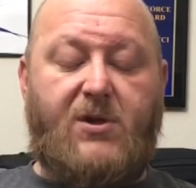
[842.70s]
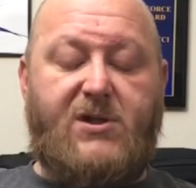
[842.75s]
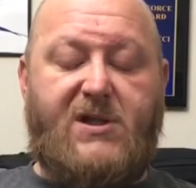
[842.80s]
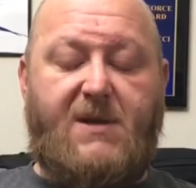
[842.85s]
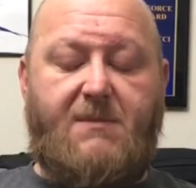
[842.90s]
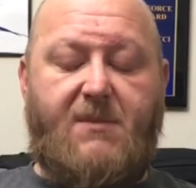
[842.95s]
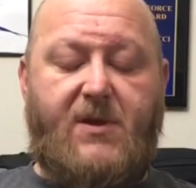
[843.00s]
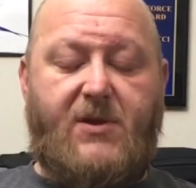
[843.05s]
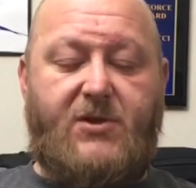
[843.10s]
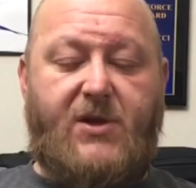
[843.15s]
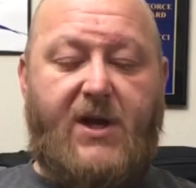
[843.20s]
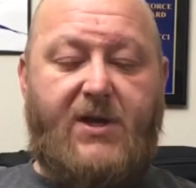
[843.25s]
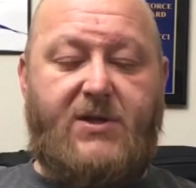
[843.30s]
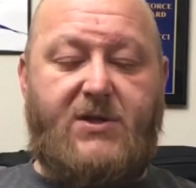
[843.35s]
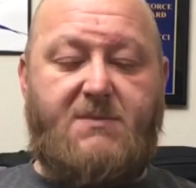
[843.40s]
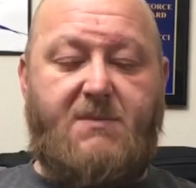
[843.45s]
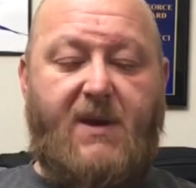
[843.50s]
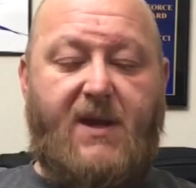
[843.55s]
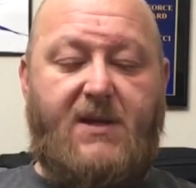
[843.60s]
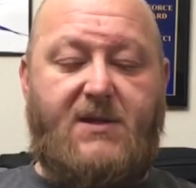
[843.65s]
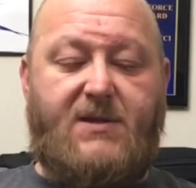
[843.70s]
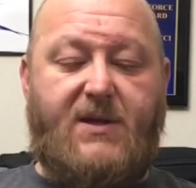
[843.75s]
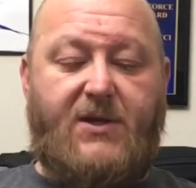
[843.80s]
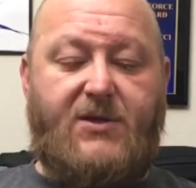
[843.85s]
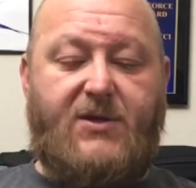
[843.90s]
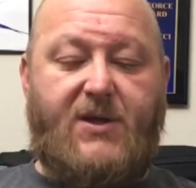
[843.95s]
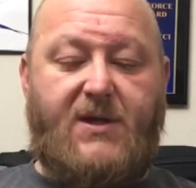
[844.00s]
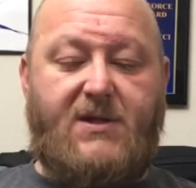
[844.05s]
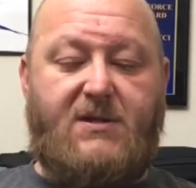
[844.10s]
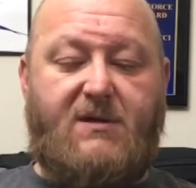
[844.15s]
were some of the changes made,
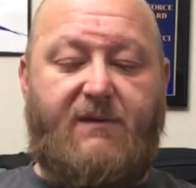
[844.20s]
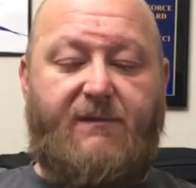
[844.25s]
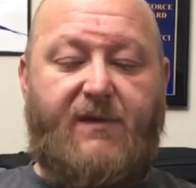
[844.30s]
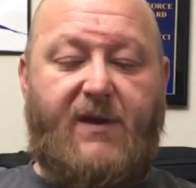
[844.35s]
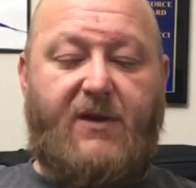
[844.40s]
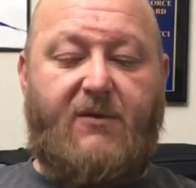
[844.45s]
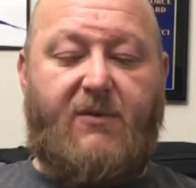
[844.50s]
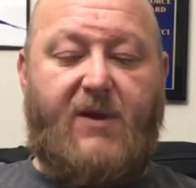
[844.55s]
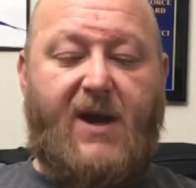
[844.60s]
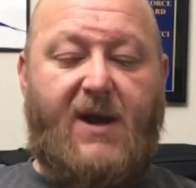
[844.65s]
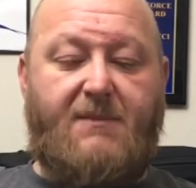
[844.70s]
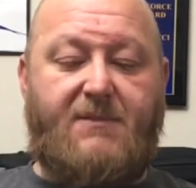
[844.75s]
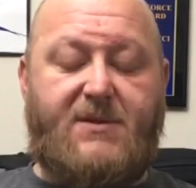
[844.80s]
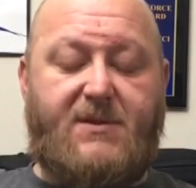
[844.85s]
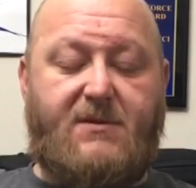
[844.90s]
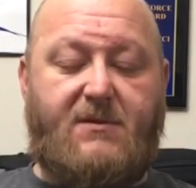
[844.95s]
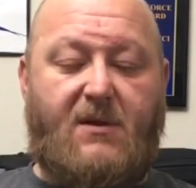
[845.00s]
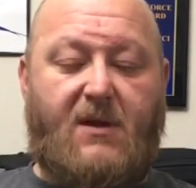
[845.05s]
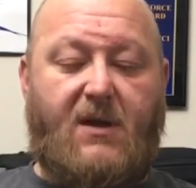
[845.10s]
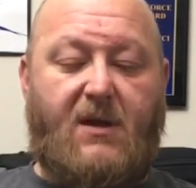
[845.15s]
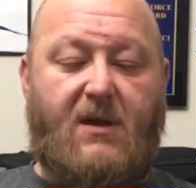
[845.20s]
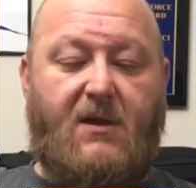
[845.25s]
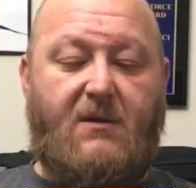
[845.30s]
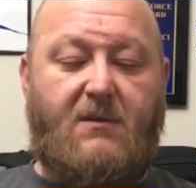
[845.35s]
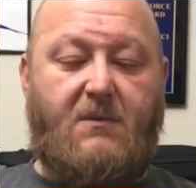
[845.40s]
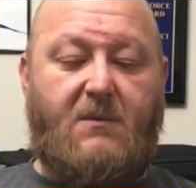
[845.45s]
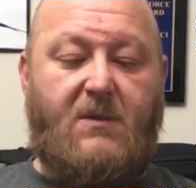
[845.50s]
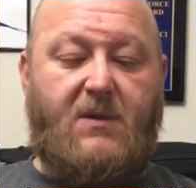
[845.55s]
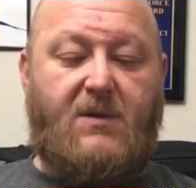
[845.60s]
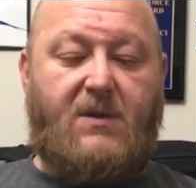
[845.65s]
such as the feed ramps.
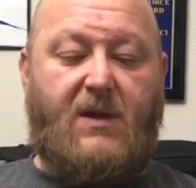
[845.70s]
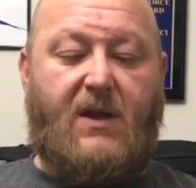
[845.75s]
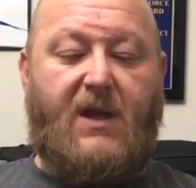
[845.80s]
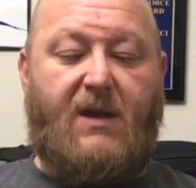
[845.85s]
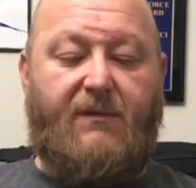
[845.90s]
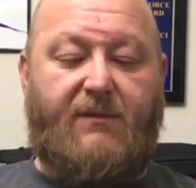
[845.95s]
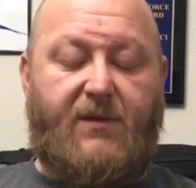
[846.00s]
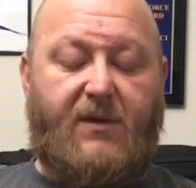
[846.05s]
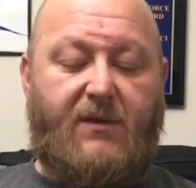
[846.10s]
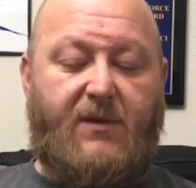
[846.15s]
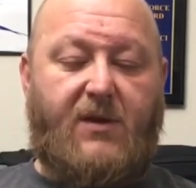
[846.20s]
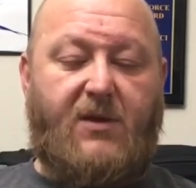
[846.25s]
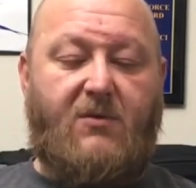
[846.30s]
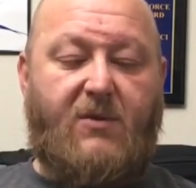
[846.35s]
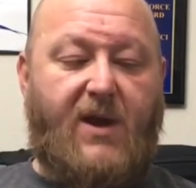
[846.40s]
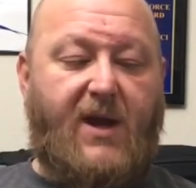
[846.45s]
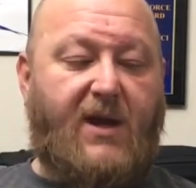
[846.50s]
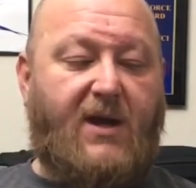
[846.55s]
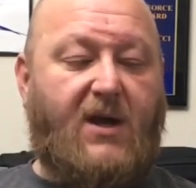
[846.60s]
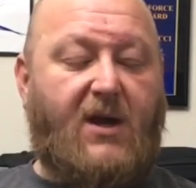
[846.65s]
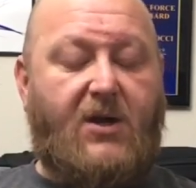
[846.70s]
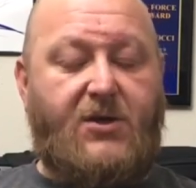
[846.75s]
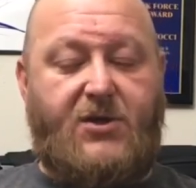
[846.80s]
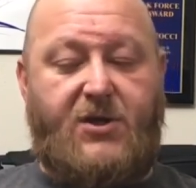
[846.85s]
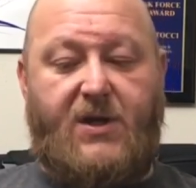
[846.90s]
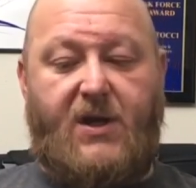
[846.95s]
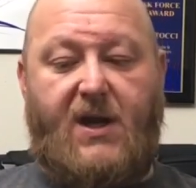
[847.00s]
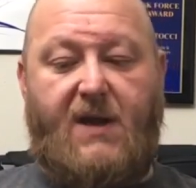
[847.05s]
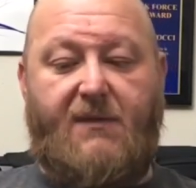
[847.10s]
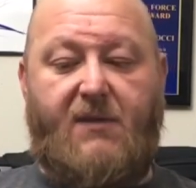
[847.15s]
You did have the new
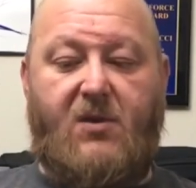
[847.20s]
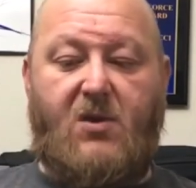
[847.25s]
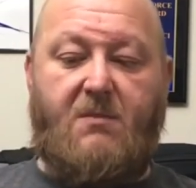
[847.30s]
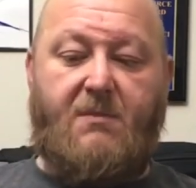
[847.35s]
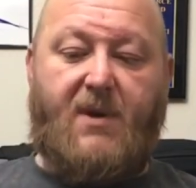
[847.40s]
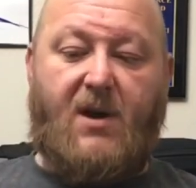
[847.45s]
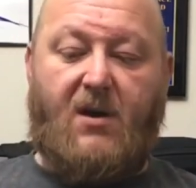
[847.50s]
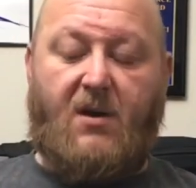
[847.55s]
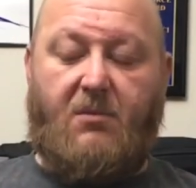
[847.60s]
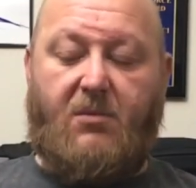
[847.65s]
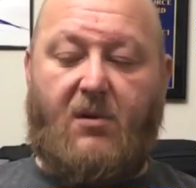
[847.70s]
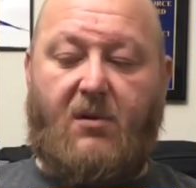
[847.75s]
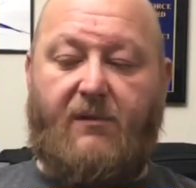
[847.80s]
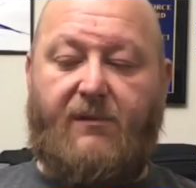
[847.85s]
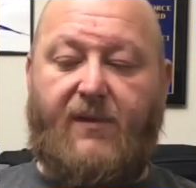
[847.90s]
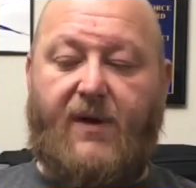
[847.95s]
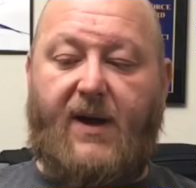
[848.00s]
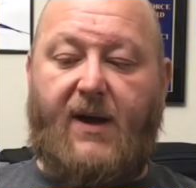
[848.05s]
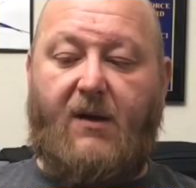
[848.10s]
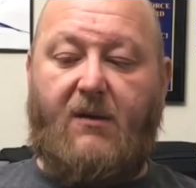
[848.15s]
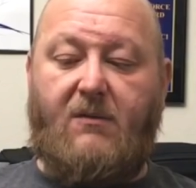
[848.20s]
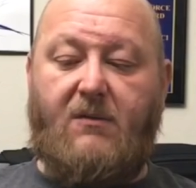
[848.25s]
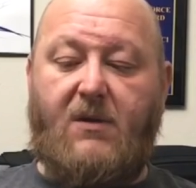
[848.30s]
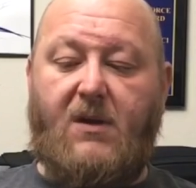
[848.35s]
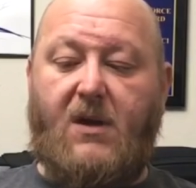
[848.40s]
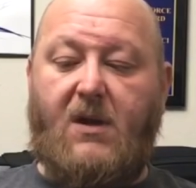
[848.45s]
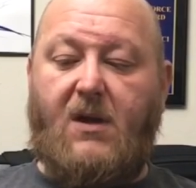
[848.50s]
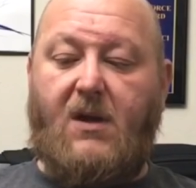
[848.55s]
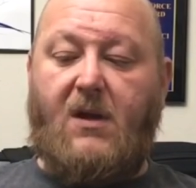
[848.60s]
handguards, you did have the new barrel profile.